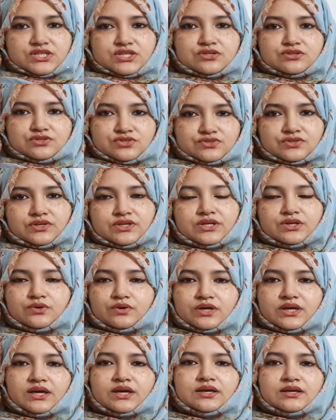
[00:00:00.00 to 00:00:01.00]
Sorry.
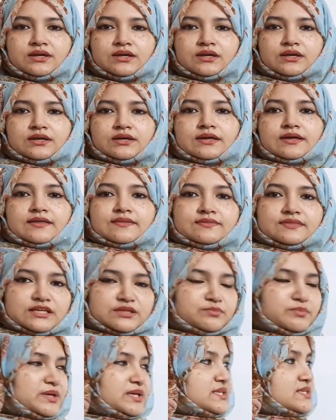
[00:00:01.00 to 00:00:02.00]
Okay, that
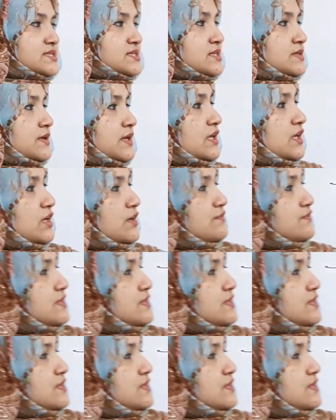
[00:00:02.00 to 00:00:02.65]
means if